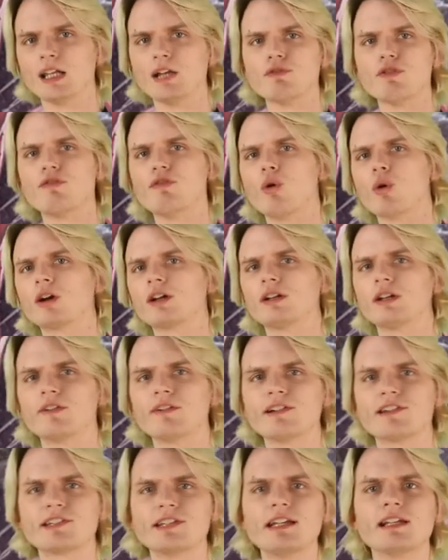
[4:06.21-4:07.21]
A level 4
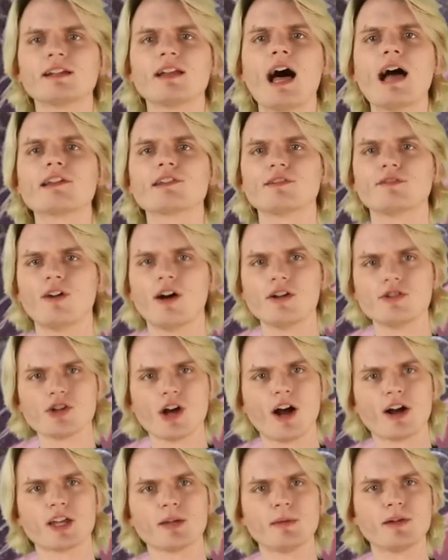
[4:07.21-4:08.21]
clearance declassified
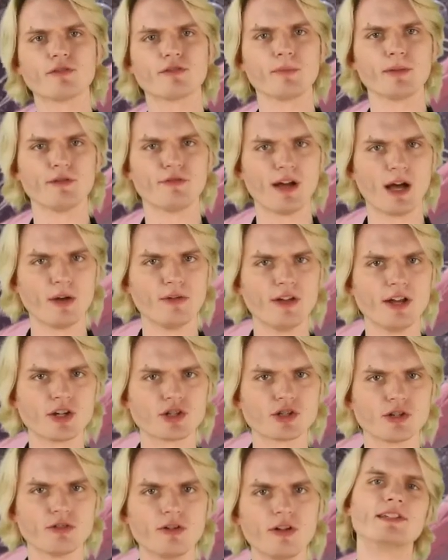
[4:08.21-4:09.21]
document from the
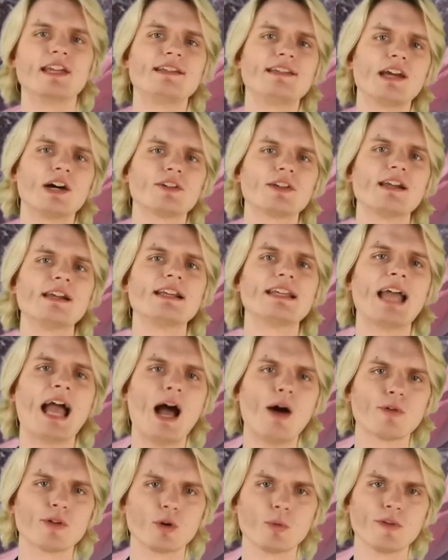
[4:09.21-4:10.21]
Foundation detailed an
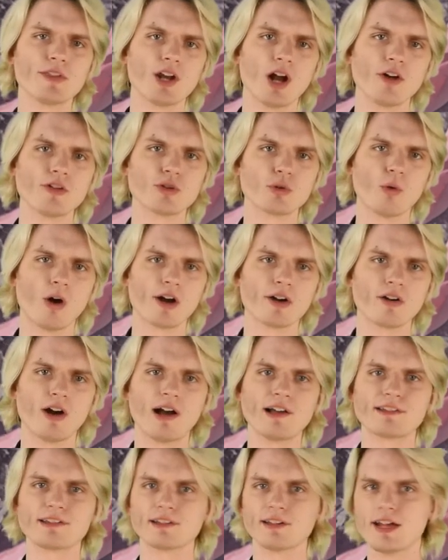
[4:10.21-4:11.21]
encounter with an underwater
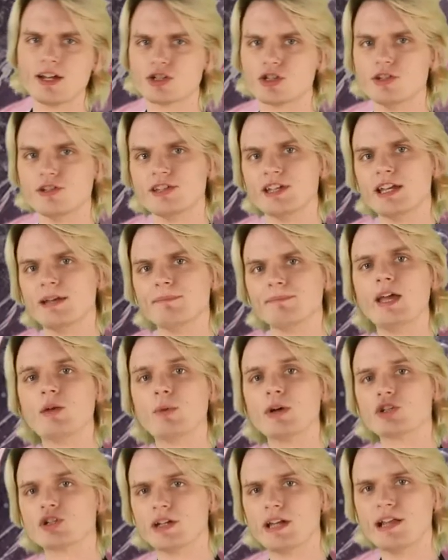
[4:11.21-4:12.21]
isolation team, in
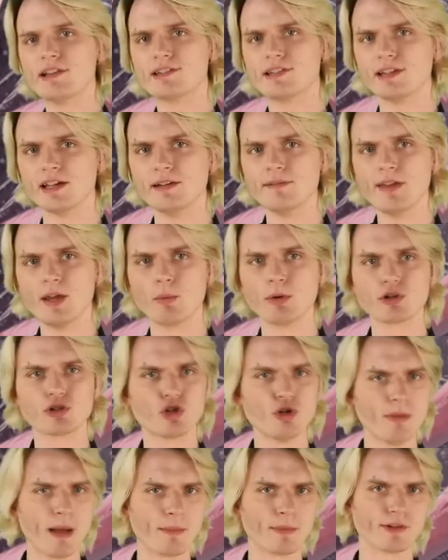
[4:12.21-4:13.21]
which an incident in which
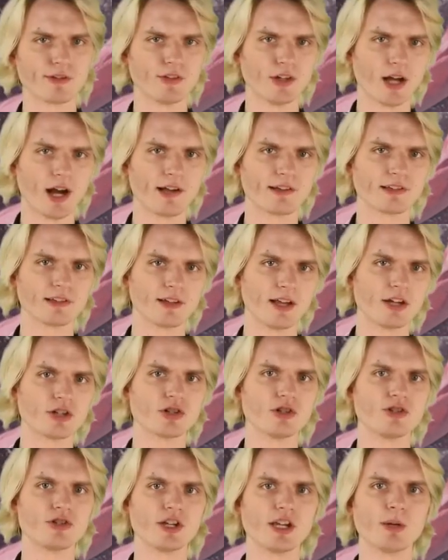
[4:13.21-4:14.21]
two members of the
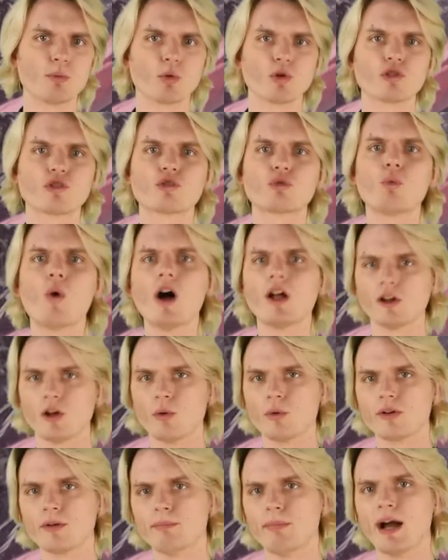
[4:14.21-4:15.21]
isolation team were
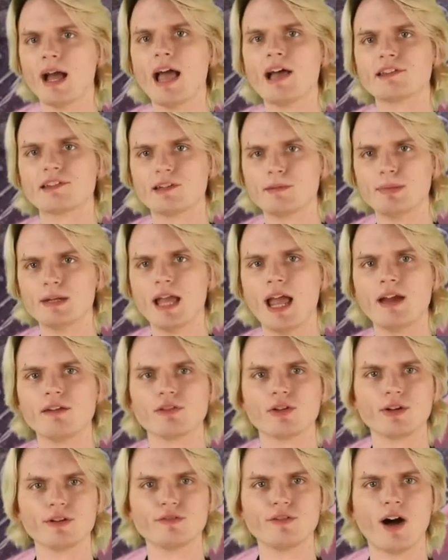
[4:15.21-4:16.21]
swallowed by
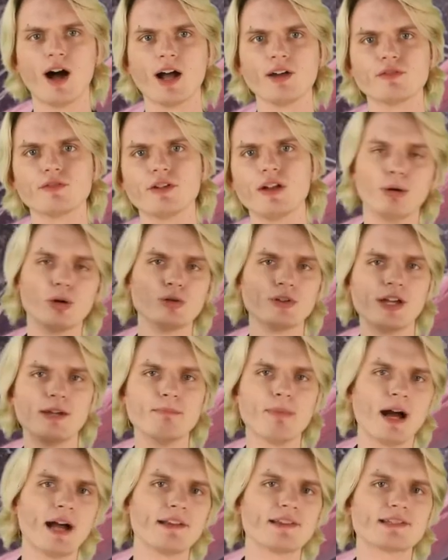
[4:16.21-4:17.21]
SCP-835, pulled
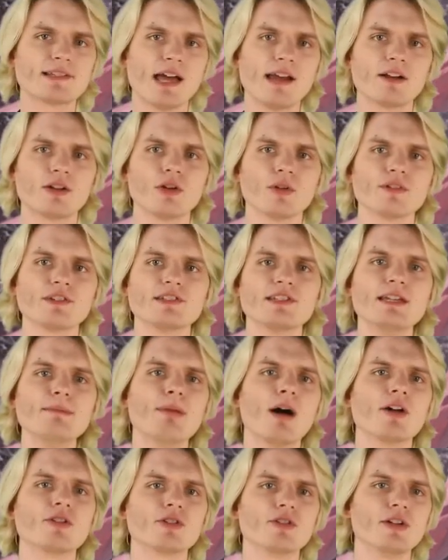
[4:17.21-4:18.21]
in by its tentacles
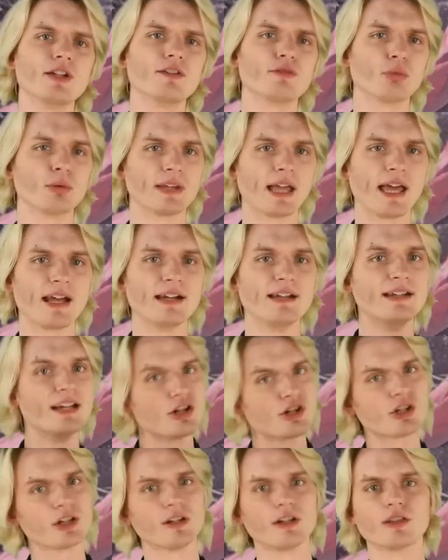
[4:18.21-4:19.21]
deep underneath what they had
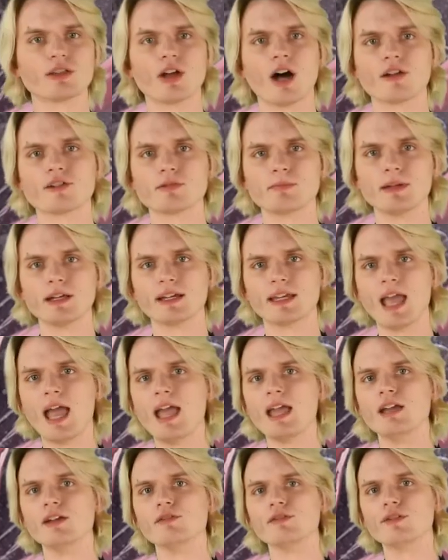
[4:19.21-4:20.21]
initially thought to be a
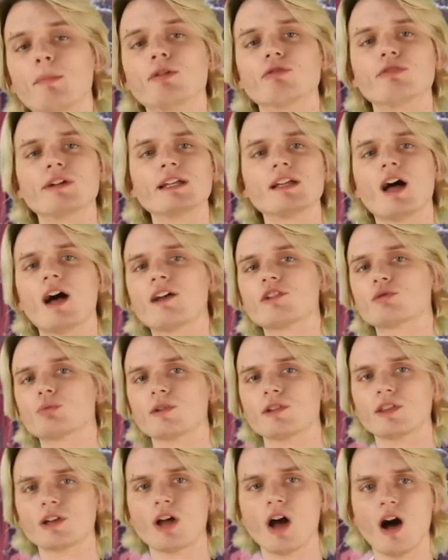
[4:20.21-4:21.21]
cave, but realized
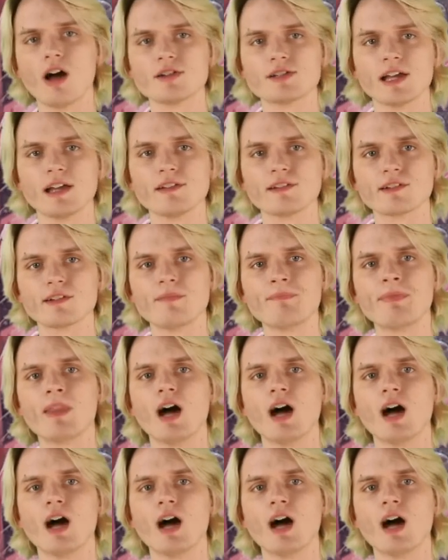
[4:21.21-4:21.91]
was the contents